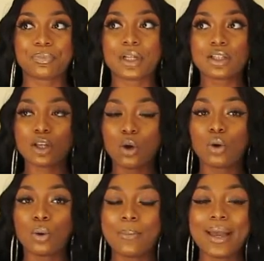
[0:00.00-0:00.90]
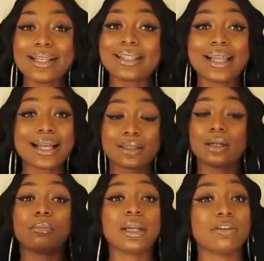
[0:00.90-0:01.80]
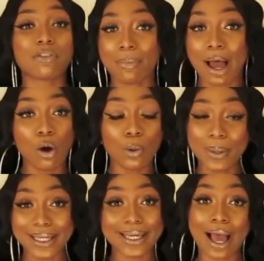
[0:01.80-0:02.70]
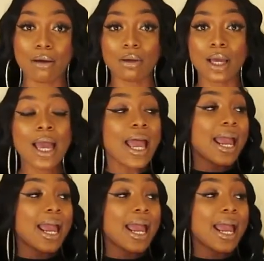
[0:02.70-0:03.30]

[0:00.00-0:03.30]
So basically I took money from my own bank account